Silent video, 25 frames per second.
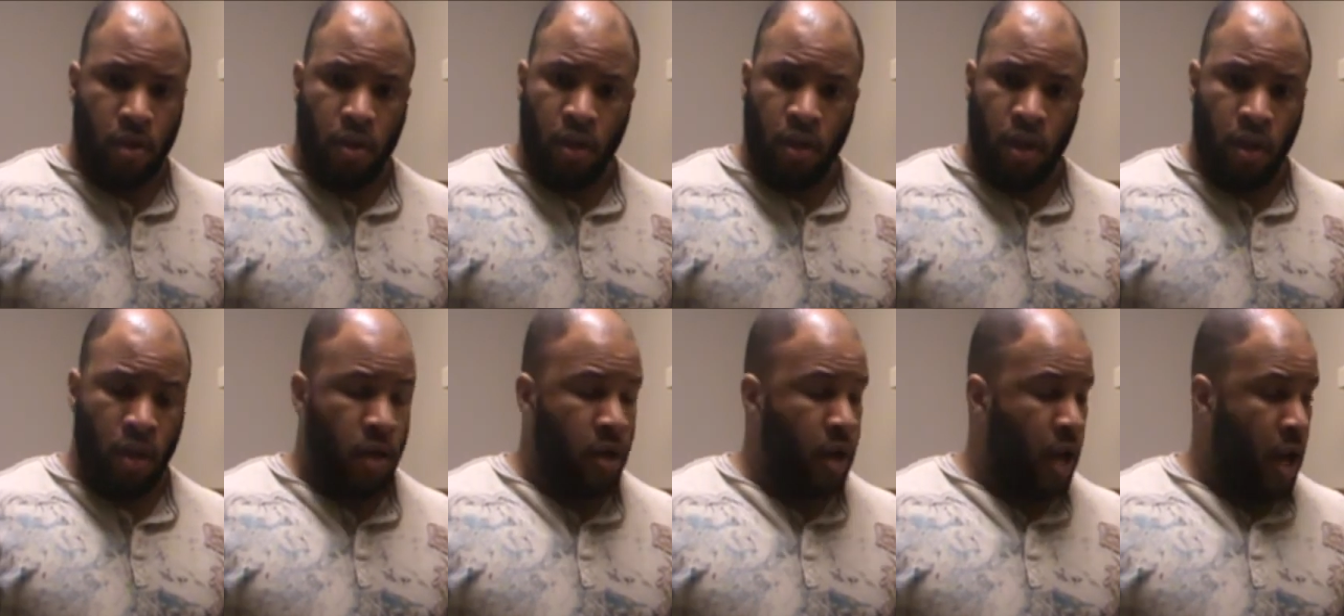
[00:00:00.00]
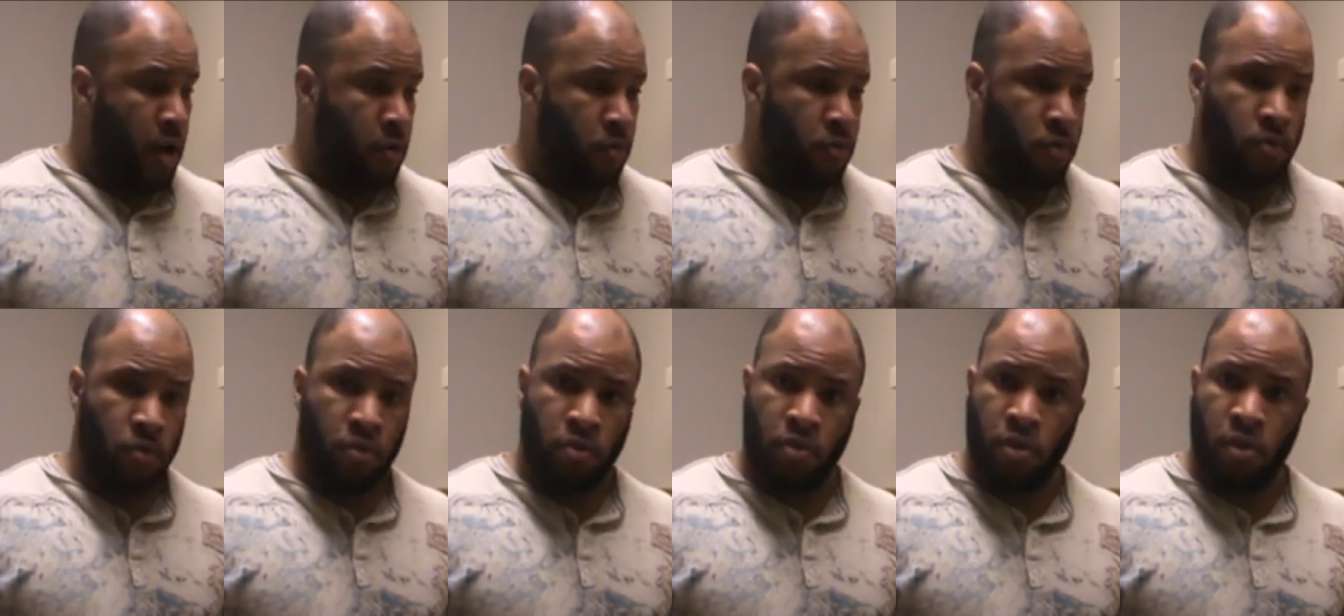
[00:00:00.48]
and I
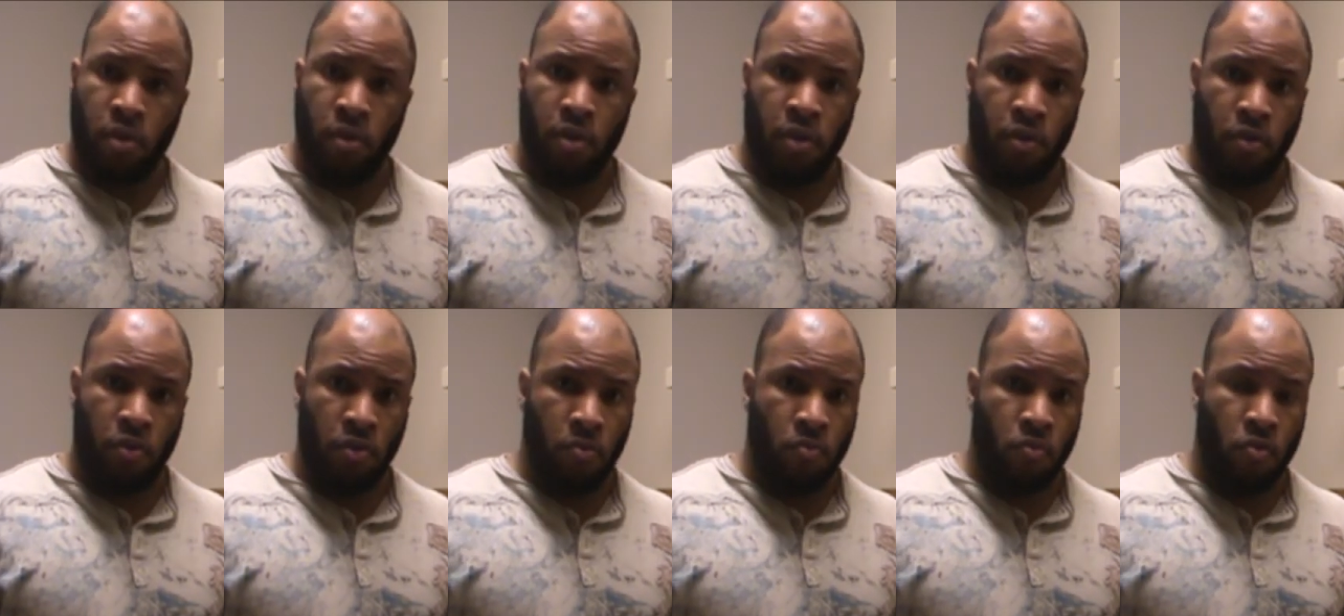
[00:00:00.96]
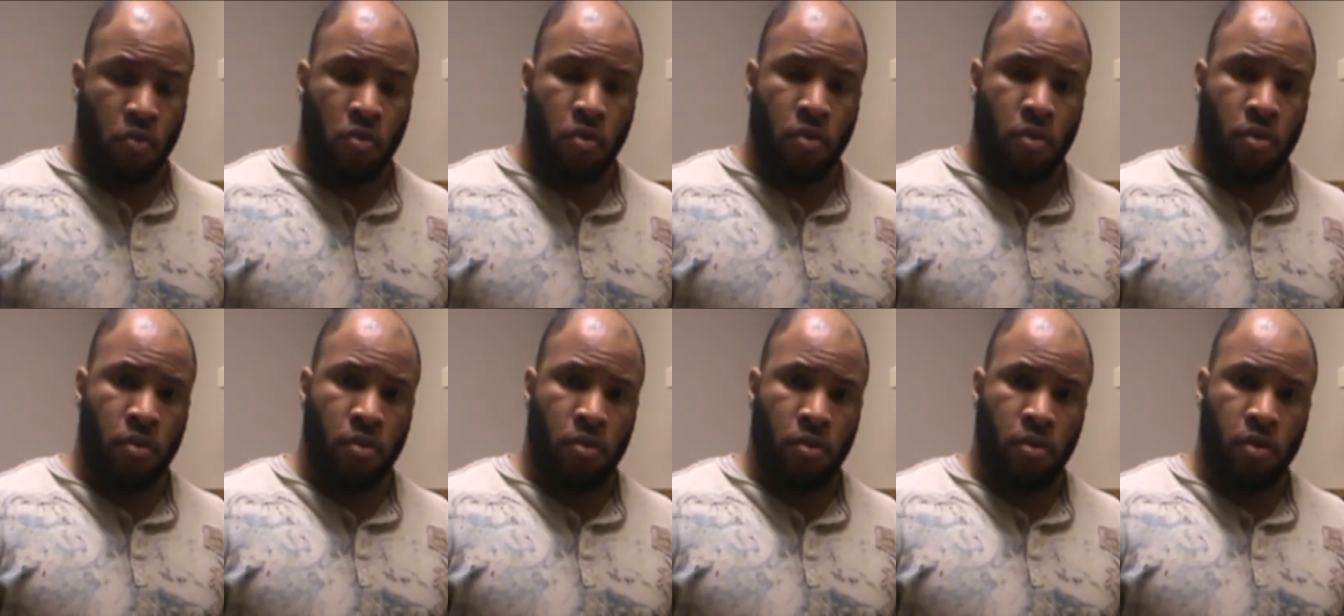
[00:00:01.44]
will certainly do
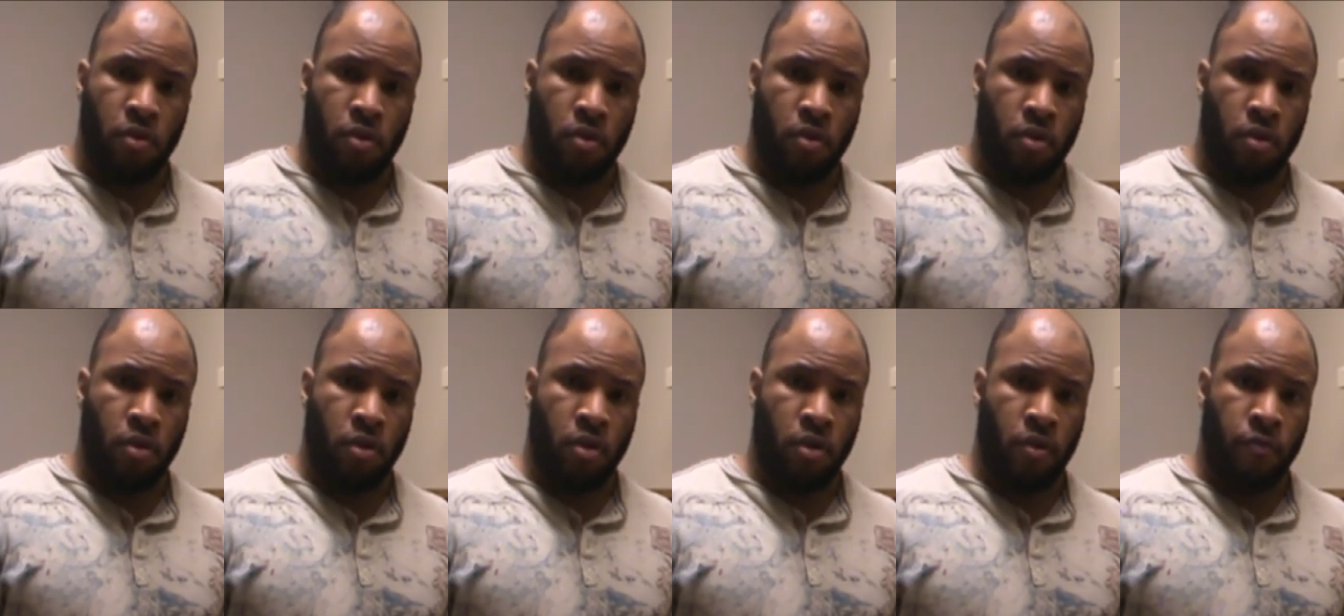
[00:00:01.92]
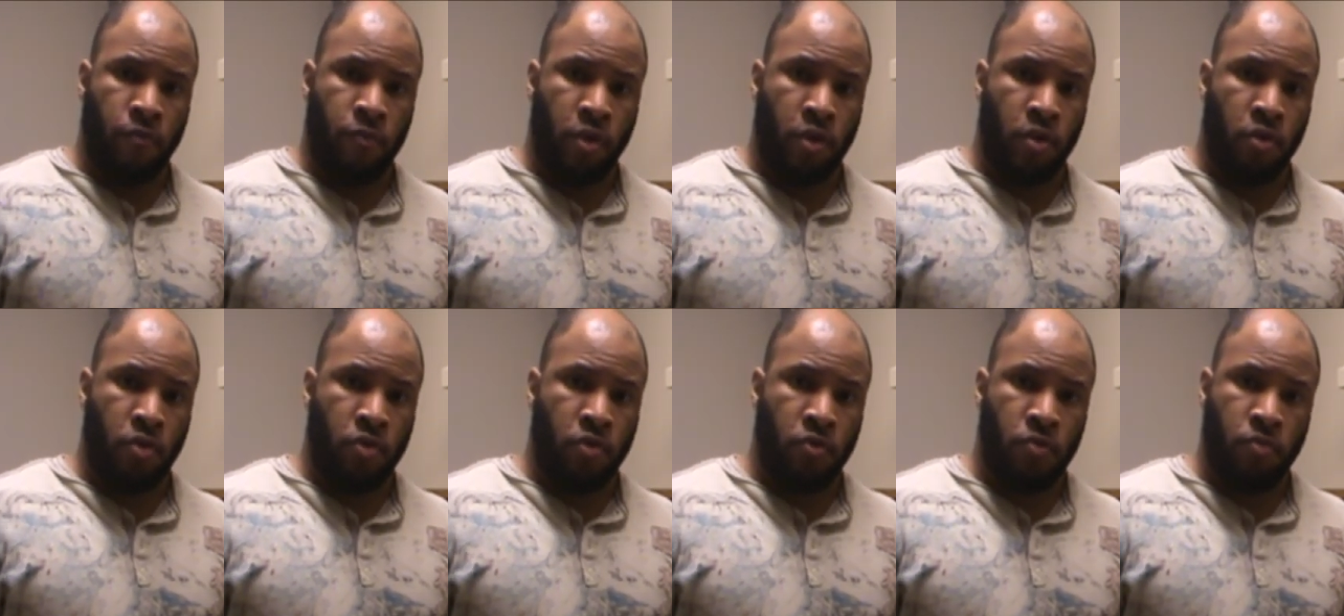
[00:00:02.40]
more
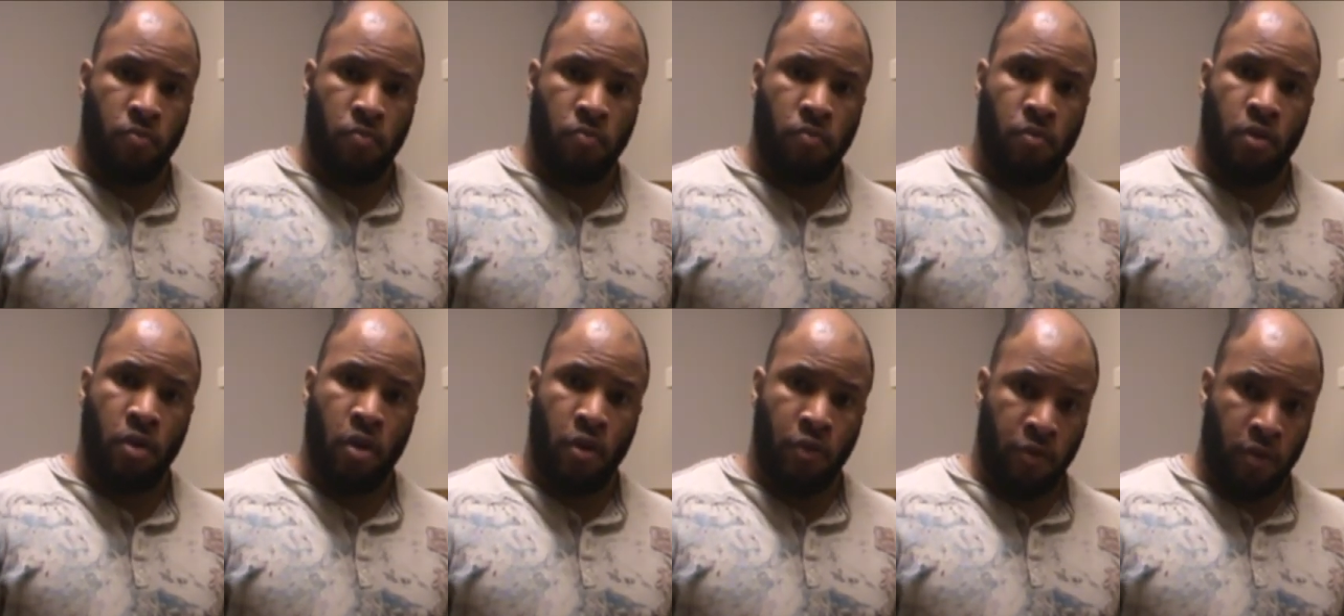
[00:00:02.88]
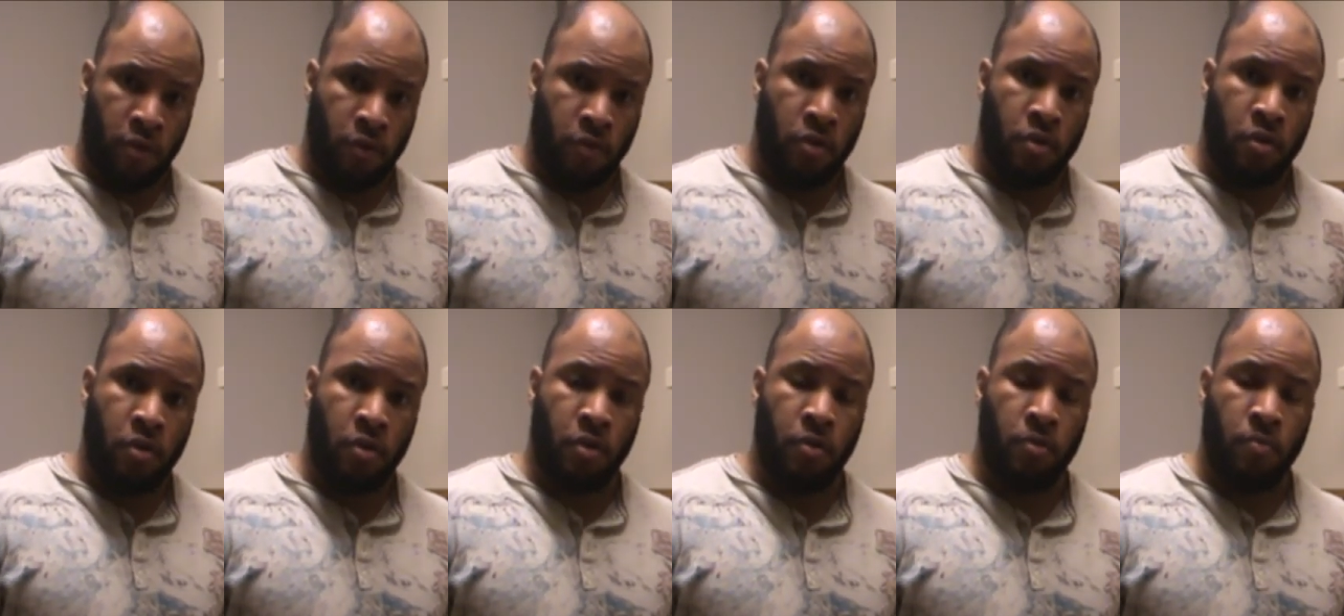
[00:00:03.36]
videos of healthy
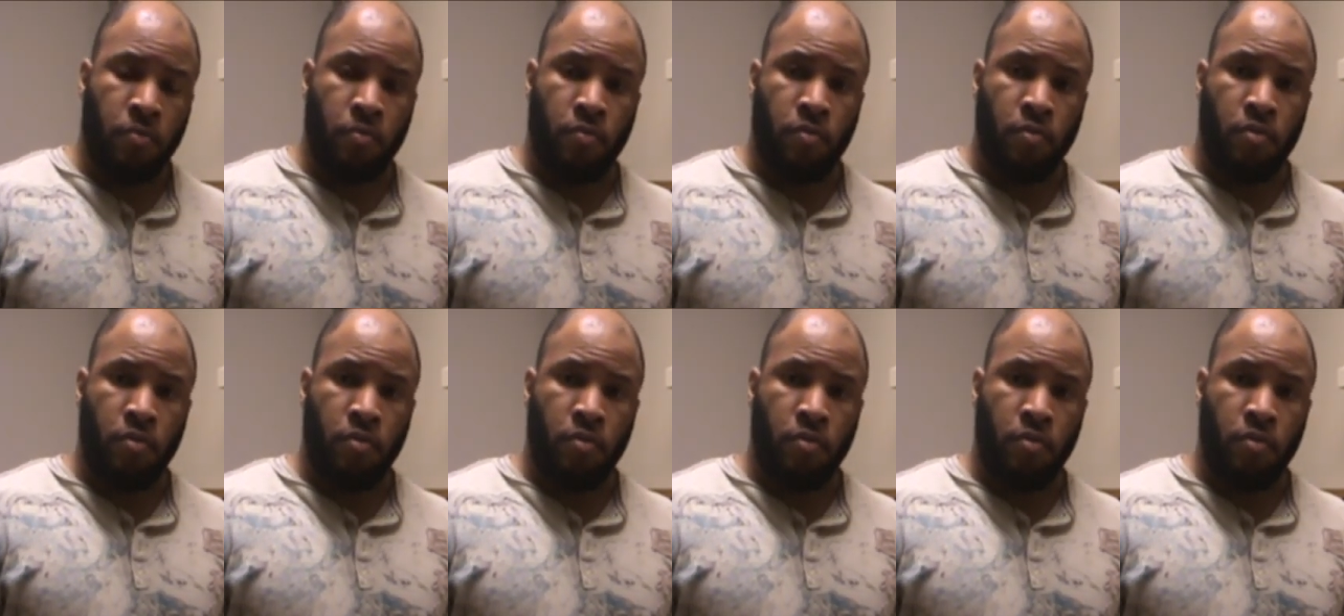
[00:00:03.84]
cooking.